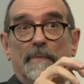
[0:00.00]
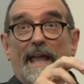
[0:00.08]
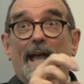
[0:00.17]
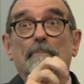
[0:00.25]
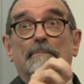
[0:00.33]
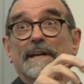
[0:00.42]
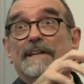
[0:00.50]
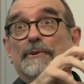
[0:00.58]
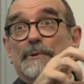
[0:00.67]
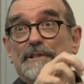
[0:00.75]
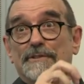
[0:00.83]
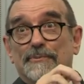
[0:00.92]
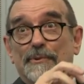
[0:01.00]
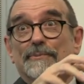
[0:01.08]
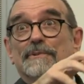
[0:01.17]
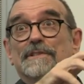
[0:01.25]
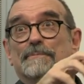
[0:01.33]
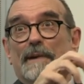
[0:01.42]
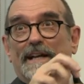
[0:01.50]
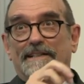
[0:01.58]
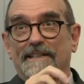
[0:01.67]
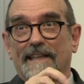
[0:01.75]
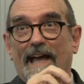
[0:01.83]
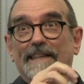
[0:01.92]
ambiguous with respect
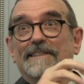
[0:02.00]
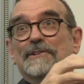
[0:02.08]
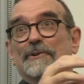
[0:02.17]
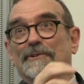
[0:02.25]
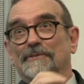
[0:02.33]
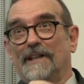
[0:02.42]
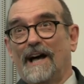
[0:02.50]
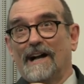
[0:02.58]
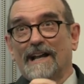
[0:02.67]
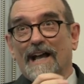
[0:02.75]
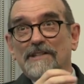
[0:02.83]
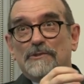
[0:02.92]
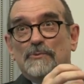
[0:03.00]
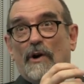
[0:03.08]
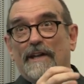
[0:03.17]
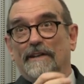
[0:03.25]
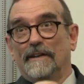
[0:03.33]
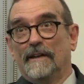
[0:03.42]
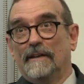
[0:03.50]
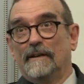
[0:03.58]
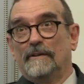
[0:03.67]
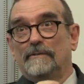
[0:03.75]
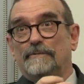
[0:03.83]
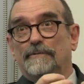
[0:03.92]
to that. So Locke has one
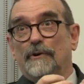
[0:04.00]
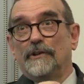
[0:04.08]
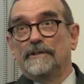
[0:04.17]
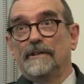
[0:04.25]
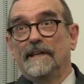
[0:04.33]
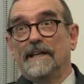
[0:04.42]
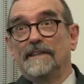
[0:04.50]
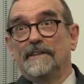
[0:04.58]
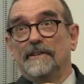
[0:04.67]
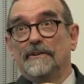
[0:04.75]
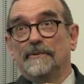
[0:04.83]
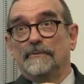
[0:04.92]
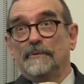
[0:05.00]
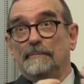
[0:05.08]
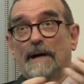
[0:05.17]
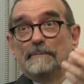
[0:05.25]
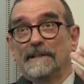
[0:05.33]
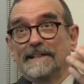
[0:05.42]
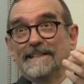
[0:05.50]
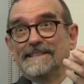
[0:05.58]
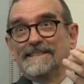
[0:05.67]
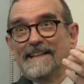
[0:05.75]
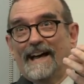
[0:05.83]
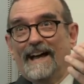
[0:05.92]
foot in the Republican
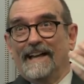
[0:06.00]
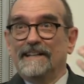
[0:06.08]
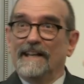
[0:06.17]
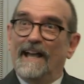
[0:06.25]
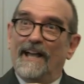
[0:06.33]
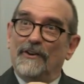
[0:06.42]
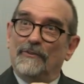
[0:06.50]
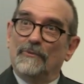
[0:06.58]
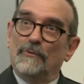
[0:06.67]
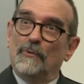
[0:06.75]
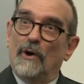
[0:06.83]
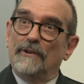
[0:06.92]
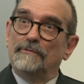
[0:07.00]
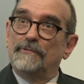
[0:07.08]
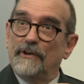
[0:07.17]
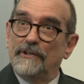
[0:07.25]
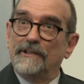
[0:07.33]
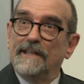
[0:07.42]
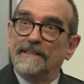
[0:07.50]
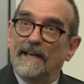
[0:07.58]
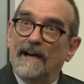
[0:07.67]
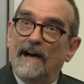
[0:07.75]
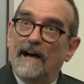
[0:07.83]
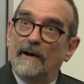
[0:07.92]
side and one foot in the
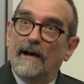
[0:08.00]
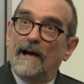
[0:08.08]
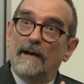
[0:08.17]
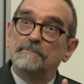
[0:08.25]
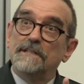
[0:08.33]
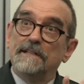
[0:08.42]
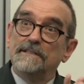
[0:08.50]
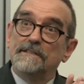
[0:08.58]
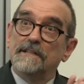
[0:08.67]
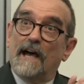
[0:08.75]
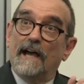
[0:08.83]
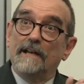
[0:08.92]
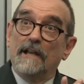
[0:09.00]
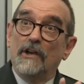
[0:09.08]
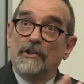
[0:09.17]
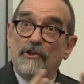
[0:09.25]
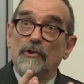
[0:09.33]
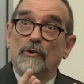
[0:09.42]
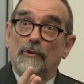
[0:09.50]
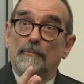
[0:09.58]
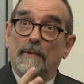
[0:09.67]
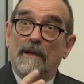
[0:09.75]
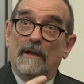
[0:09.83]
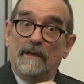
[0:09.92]
Hobbesian side.
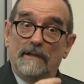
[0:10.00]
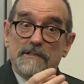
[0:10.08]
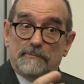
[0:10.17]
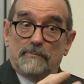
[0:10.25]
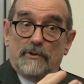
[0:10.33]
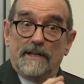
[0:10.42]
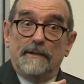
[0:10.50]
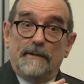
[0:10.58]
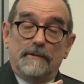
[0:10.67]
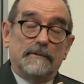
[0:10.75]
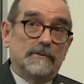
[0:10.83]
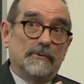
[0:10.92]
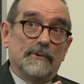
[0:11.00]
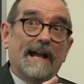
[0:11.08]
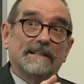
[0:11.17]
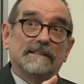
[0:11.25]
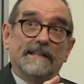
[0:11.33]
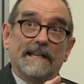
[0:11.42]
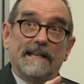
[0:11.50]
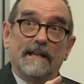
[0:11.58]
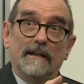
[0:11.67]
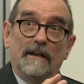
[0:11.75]
Hume is pretty directly